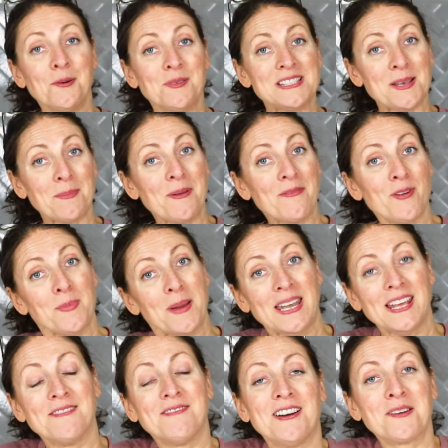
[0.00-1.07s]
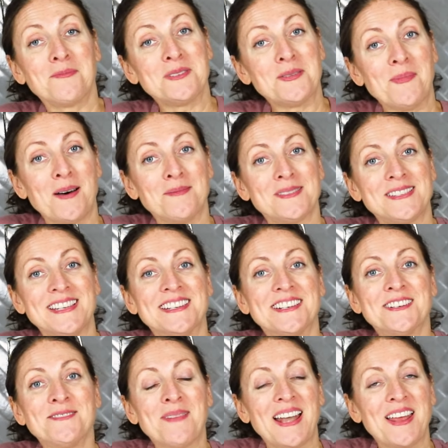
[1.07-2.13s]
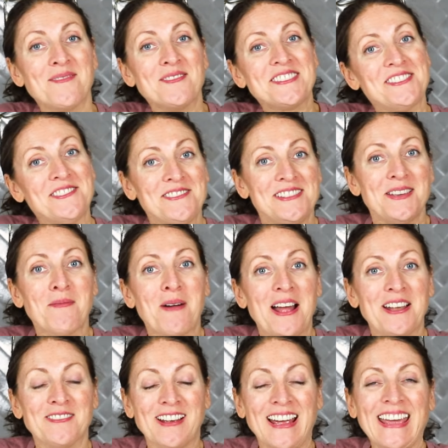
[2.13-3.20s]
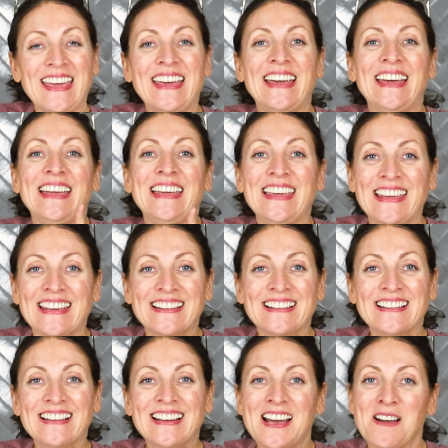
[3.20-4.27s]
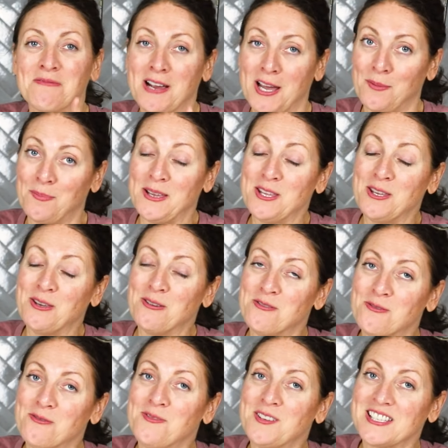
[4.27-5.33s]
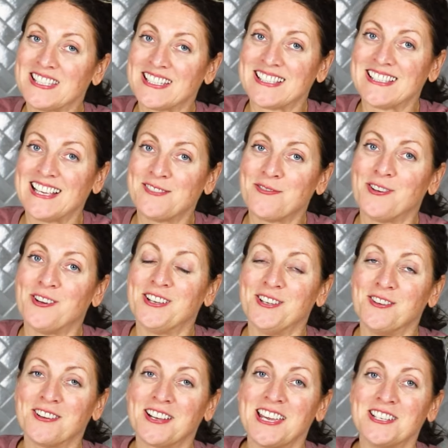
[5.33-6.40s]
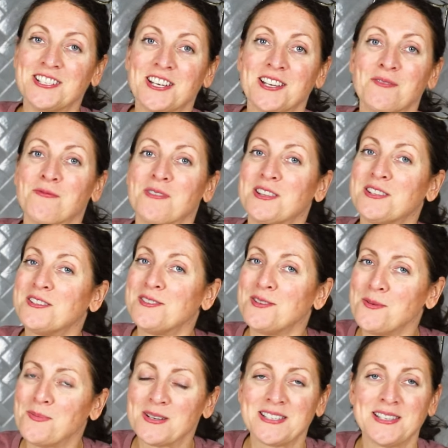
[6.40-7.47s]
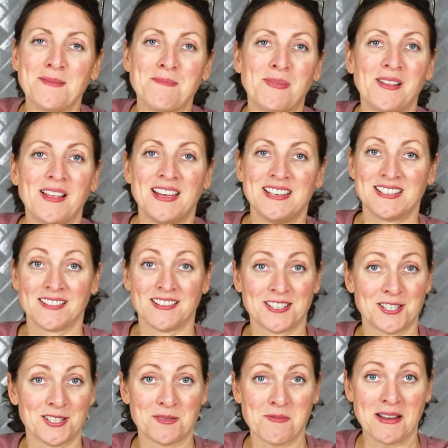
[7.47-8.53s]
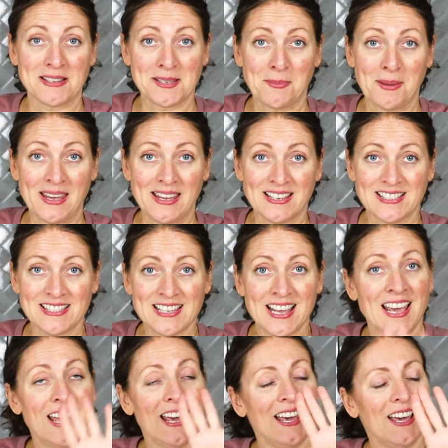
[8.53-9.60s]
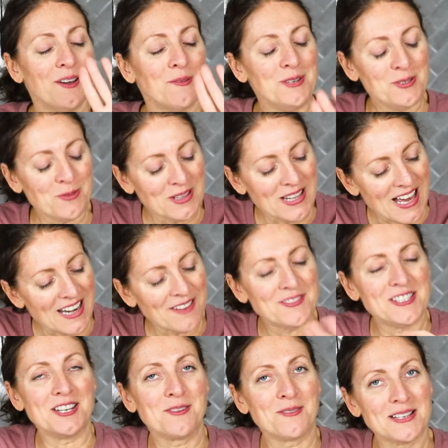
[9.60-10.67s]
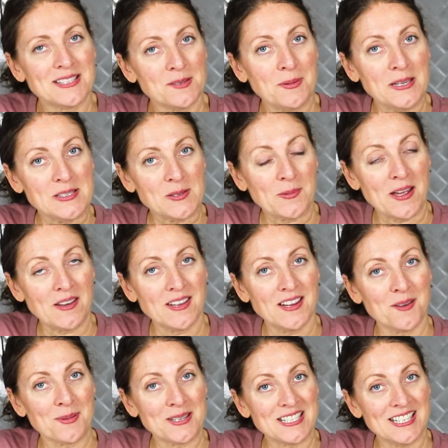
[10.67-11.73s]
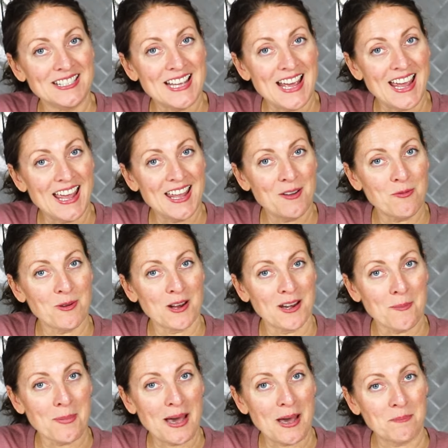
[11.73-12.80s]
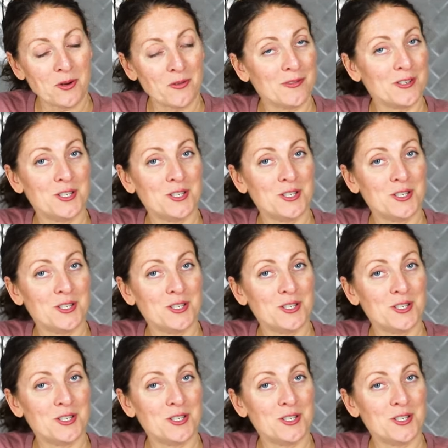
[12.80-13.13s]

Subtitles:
What's up, everybody? Welcome to Mom's Dinner. My name is Susie Weinrich. Here, we're helping you feel successful in your kitchen with super simple and delicious recipes. We do a lot of dinner recipes around here, but today we're gonna pop over